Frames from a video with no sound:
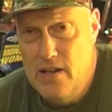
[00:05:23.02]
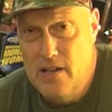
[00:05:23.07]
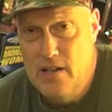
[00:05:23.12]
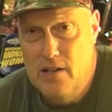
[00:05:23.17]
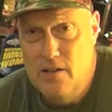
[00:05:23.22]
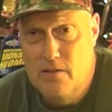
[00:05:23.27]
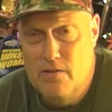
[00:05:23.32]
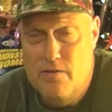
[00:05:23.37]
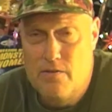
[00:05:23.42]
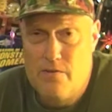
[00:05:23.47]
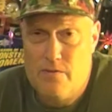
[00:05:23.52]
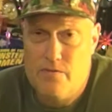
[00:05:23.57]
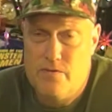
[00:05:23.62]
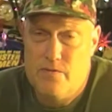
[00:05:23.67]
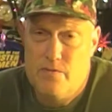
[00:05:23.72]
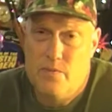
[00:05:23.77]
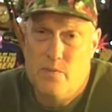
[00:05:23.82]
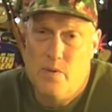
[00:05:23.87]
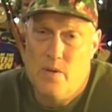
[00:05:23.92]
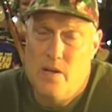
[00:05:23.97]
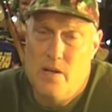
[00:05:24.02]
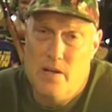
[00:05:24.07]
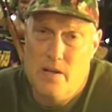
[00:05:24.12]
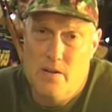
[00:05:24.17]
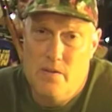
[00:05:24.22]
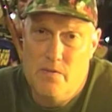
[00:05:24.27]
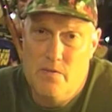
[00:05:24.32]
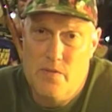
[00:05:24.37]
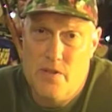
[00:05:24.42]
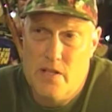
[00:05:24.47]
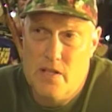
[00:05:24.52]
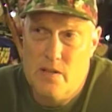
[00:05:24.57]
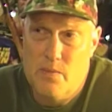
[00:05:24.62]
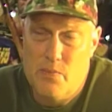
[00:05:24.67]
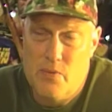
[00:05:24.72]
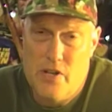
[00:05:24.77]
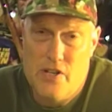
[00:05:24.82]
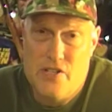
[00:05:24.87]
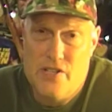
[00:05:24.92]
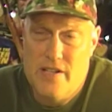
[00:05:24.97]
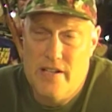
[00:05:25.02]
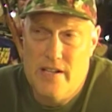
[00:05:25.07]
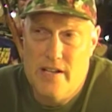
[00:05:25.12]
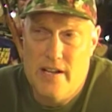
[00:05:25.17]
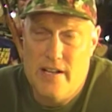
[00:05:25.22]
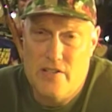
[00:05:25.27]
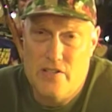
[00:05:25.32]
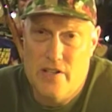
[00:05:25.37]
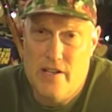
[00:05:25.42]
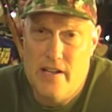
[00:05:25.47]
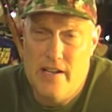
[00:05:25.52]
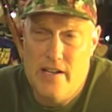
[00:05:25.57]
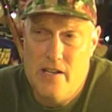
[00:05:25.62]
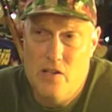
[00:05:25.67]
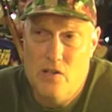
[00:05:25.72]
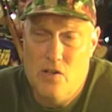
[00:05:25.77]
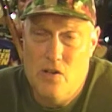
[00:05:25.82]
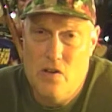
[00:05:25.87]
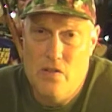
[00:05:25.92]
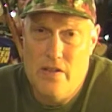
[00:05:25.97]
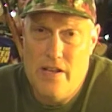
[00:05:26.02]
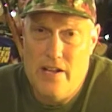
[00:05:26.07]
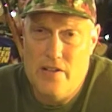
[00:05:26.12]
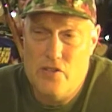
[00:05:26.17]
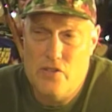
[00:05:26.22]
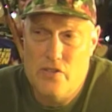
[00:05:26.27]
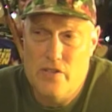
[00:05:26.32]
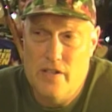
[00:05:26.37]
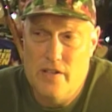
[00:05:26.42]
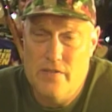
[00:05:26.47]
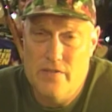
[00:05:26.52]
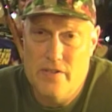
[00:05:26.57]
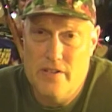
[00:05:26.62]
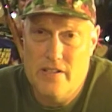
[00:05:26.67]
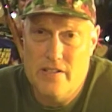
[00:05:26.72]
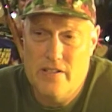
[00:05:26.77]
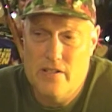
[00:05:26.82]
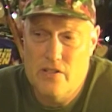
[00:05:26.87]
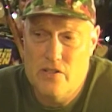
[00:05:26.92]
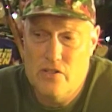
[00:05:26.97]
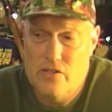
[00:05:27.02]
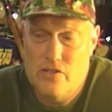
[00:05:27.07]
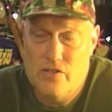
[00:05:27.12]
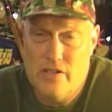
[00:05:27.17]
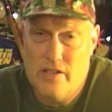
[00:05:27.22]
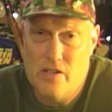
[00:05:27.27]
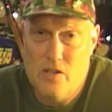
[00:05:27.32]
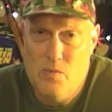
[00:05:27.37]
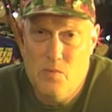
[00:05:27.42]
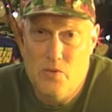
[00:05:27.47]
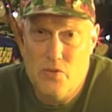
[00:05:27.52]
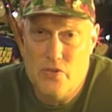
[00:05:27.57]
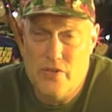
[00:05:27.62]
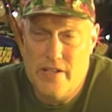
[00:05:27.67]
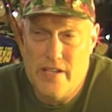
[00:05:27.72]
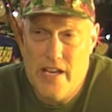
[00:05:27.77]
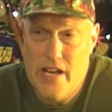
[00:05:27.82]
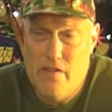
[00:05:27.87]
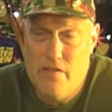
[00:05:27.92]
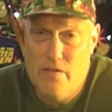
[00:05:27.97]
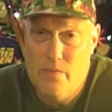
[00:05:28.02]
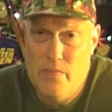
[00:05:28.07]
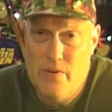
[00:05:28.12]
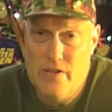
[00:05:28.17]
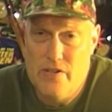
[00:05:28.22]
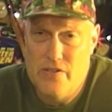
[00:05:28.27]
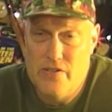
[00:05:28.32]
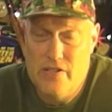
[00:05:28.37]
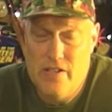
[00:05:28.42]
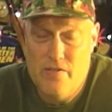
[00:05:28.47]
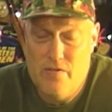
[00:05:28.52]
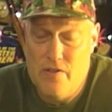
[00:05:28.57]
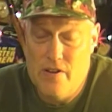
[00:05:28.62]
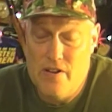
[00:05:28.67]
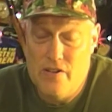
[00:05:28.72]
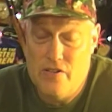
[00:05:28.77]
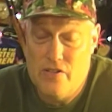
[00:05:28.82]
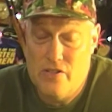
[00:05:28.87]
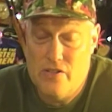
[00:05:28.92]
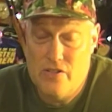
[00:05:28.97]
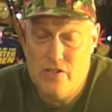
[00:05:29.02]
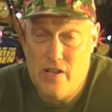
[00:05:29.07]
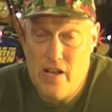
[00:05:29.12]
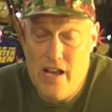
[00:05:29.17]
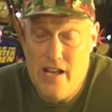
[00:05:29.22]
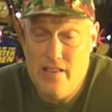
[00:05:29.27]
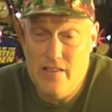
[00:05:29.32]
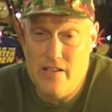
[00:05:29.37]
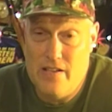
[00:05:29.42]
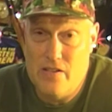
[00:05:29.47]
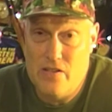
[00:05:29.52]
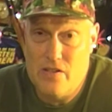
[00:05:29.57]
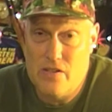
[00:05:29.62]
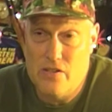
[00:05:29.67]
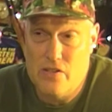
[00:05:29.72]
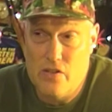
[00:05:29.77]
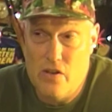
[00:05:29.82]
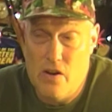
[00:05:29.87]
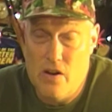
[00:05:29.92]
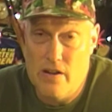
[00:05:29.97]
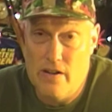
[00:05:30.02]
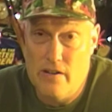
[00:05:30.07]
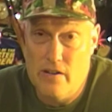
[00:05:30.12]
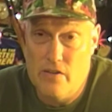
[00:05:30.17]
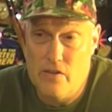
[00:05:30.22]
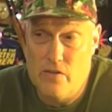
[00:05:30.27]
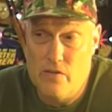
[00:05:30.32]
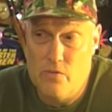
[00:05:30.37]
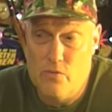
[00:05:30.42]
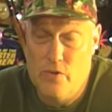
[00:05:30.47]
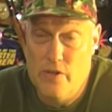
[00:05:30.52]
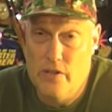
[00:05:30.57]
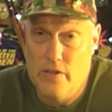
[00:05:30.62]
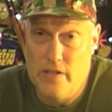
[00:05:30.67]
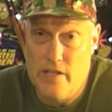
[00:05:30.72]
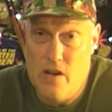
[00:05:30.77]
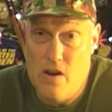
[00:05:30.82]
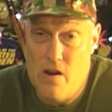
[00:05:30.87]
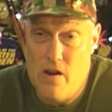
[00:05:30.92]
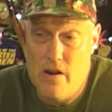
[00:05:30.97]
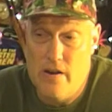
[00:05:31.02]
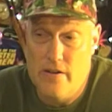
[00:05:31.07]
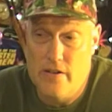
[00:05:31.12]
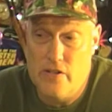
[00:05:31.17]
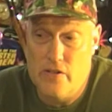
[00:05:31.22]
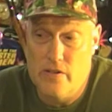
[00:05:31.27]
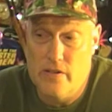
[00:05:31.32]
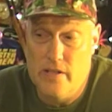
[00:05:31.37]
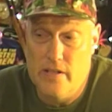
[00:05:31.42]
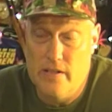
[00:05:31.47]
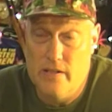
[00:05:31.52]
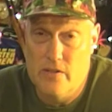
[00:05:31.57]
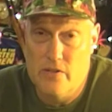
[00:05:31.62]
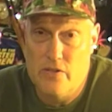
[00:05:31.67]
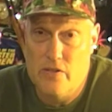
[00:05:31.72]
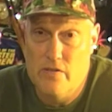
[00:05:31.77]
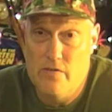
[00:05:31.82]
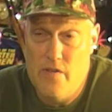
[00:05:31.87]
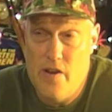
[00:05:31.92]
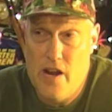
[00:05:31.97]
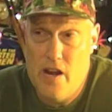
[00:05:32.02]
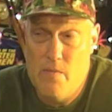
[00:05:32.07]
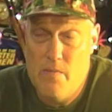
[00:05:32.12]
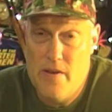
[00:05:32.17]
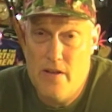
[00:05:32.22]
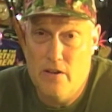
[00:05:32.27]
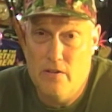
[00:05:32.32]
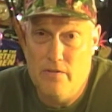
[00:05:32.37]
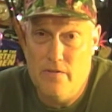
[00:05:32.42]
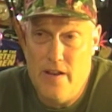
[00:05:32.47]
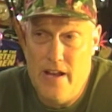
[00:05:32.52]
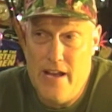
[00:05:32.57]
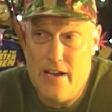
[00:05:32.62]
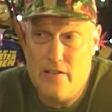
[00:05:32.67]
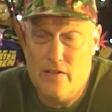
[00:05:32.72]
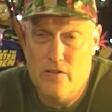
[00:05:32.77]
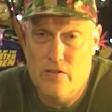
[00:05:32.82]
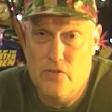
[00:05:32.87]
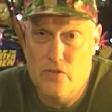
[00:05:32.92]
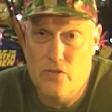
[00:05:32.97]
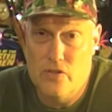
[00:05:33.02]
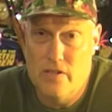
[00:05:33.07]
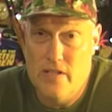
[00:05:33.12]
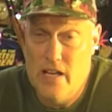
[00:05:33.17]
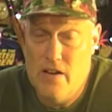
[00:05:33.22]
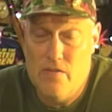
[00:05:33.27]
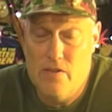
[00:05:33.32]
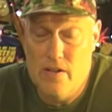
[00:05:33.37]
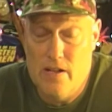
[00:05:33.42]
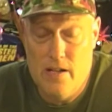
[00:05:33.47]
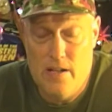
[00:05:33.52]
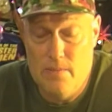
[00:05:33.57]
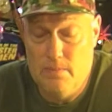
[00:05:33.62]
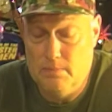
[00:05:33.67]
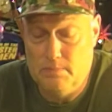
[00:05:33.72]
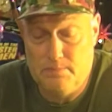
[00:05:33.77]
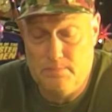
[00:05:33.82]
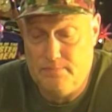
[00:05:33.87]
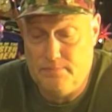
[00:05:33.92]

of of depression and anxiety and all that stuff. Like it's just like almost like everybody's different. It's just I think it's just hard to really hard to treat. There's environmental factors and every. Uh,